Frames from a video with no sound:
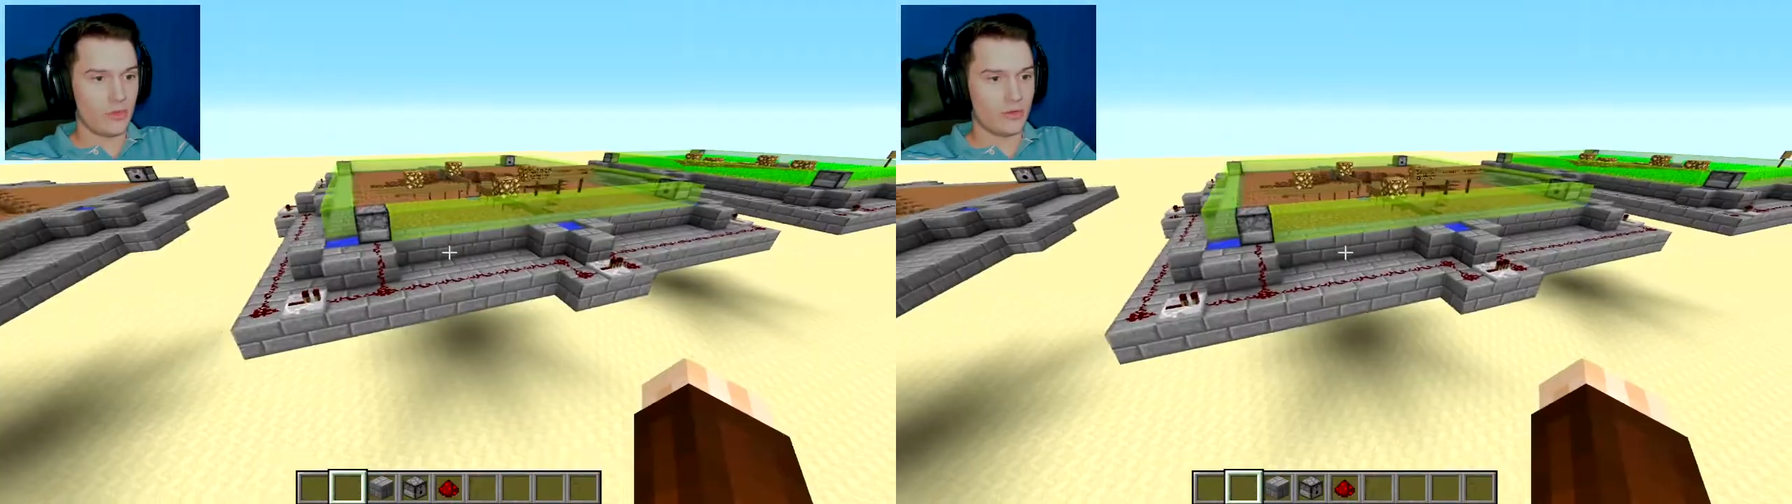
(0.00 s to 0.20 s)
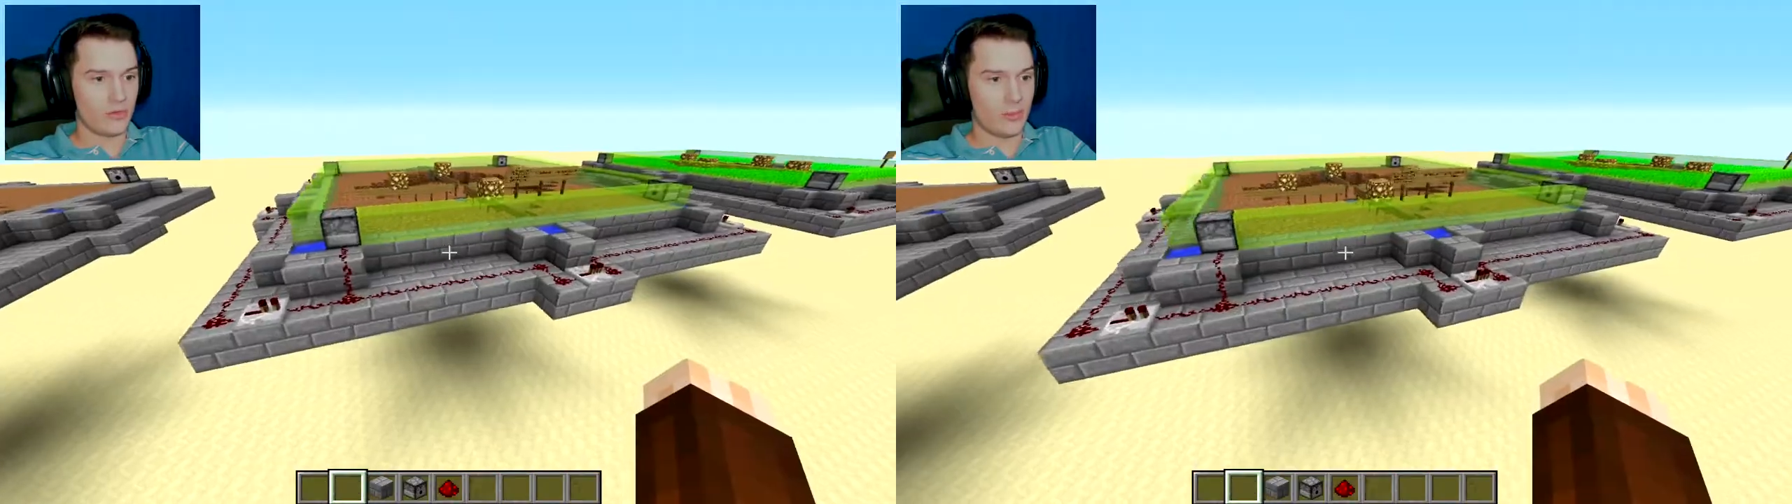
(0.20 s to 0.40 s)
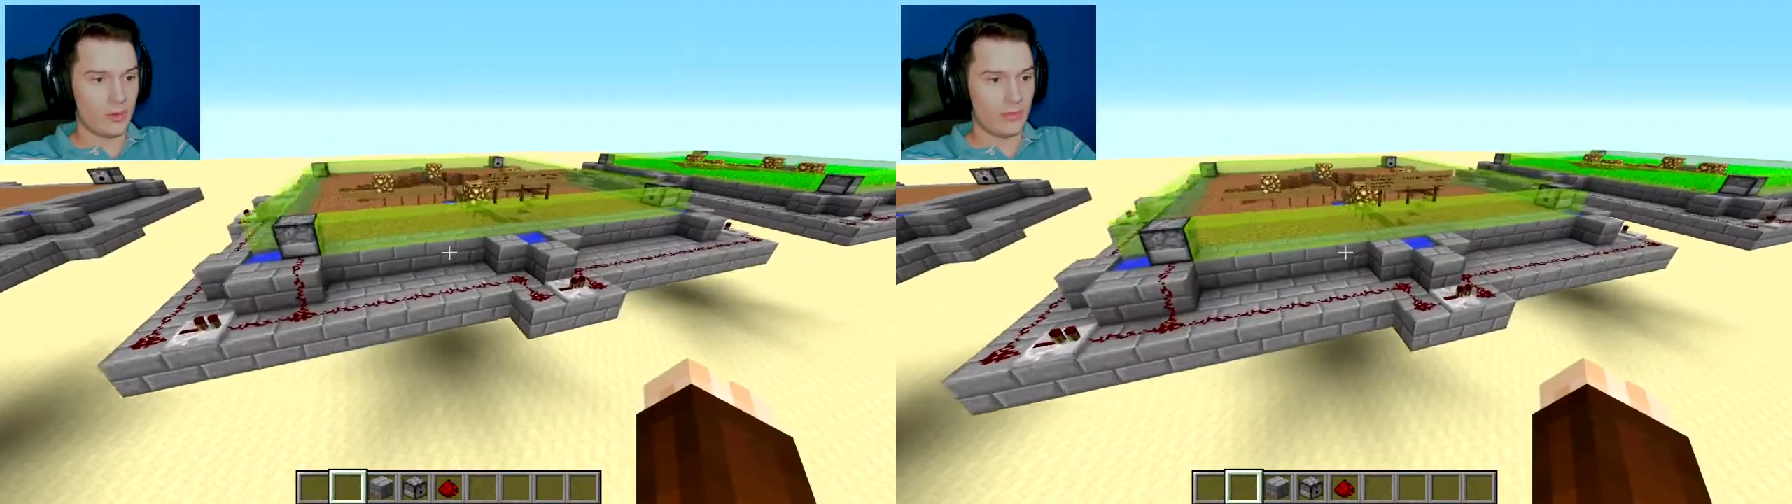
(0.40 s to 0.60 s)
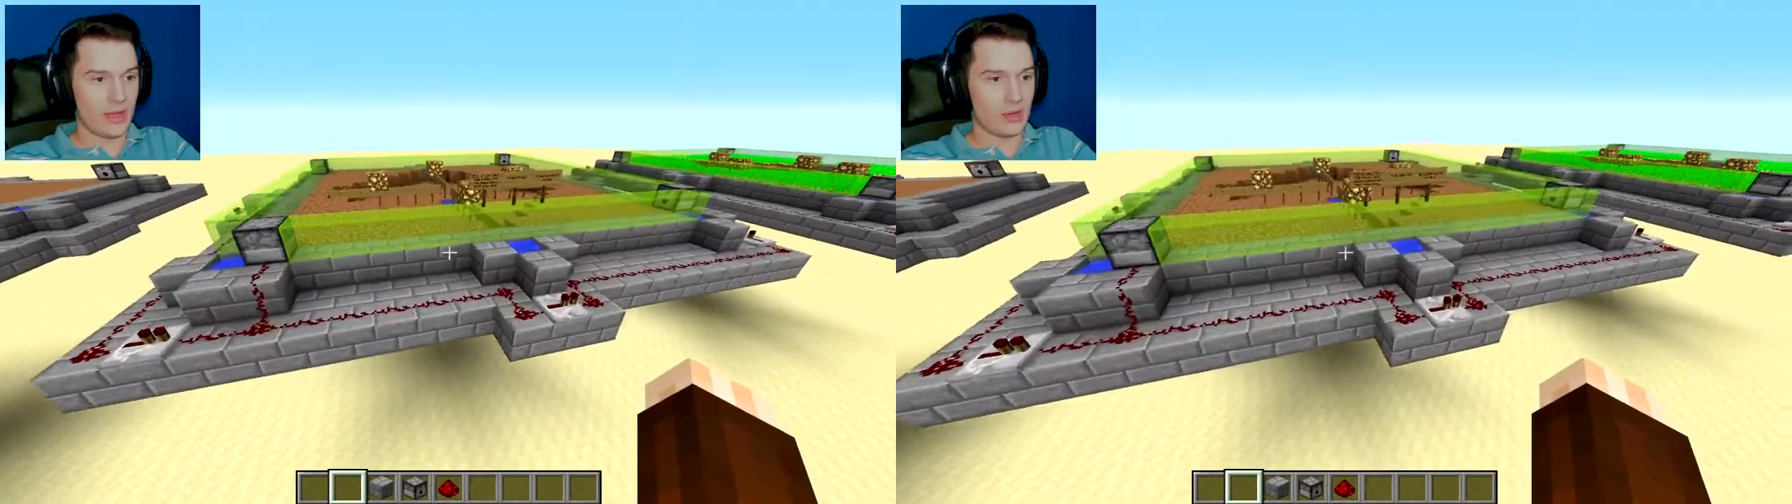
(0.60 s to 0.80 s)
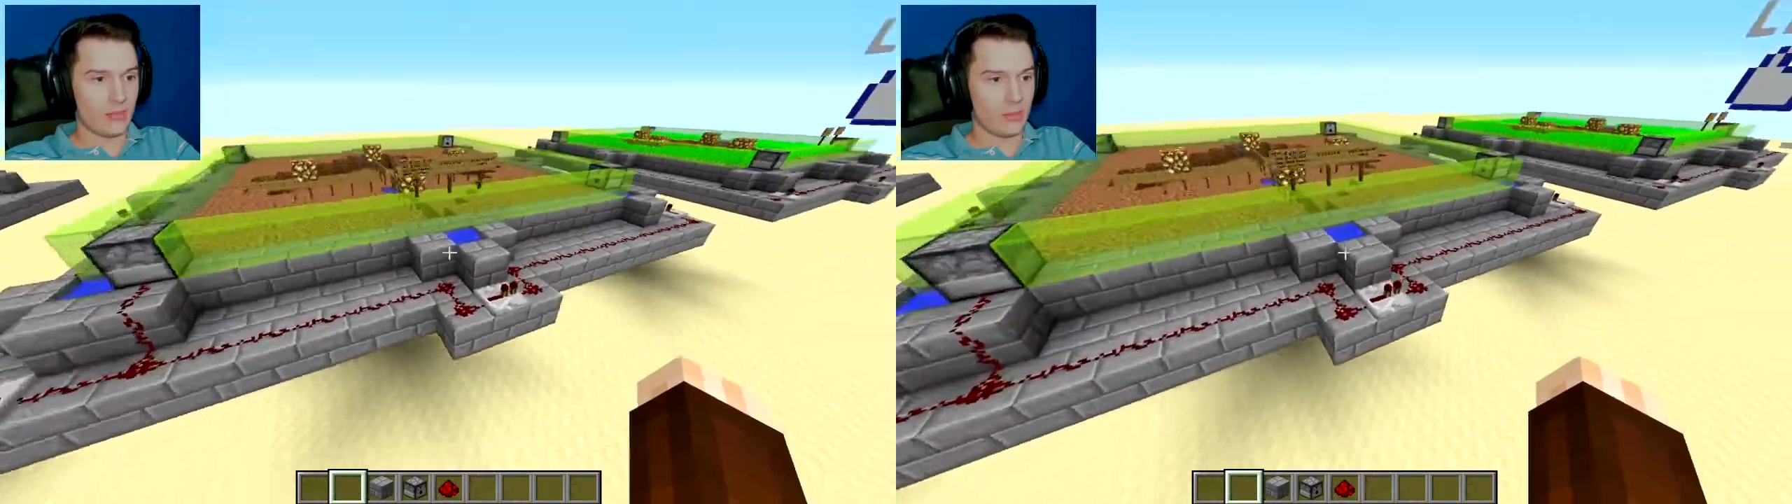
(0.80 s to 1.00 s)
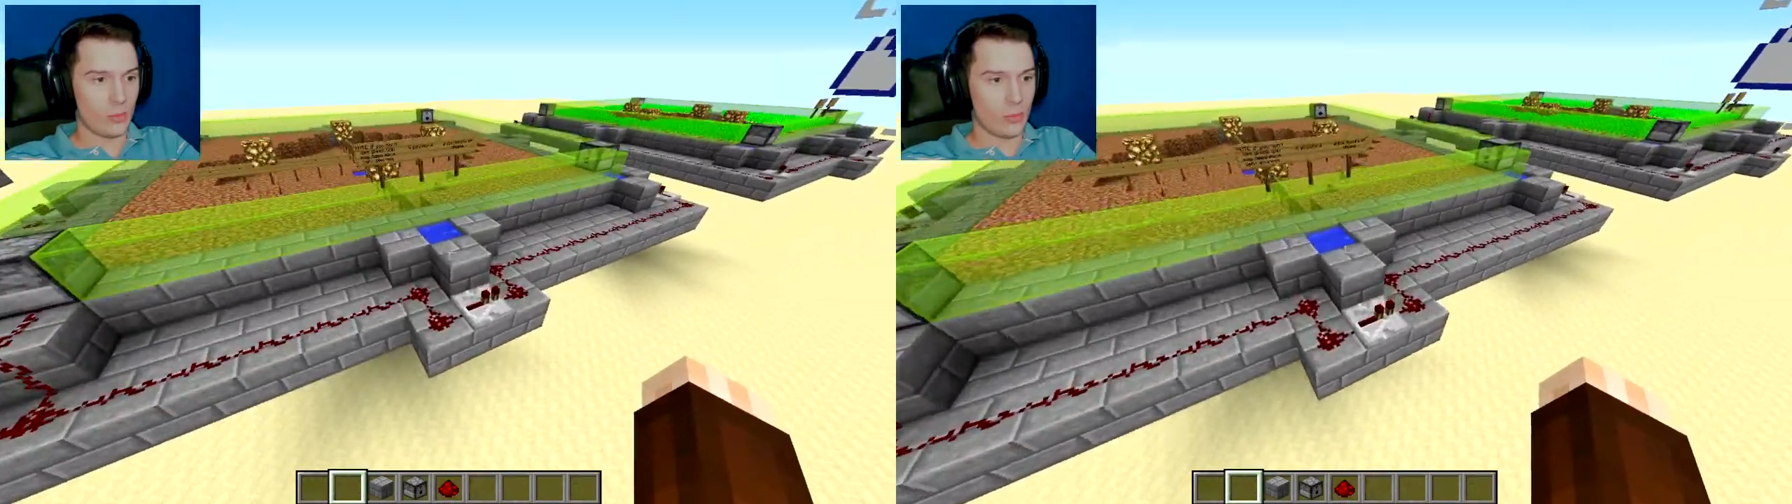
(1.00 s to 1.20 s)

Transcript: Once you've built that and put